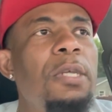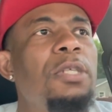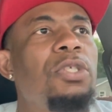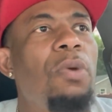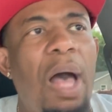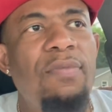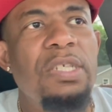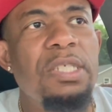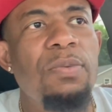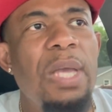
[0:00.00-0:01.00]
So
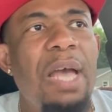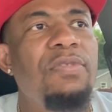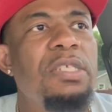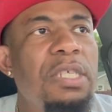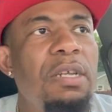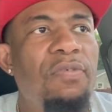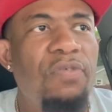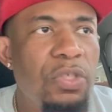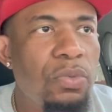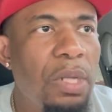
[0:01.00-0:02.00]
obviously we have to see the
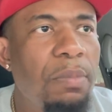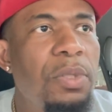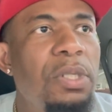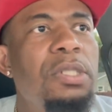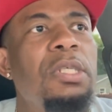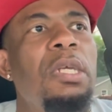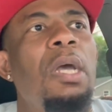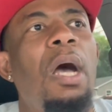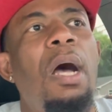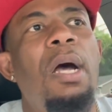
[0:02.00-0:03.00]
official numbers,
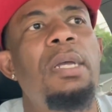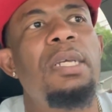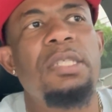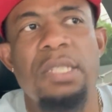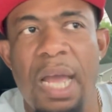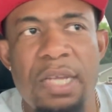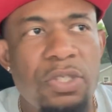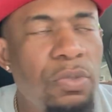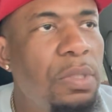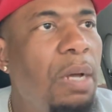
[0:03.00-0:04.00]

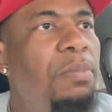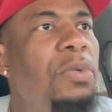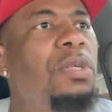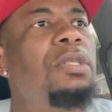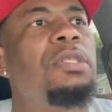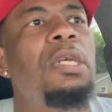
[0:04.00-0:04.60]
international numbers,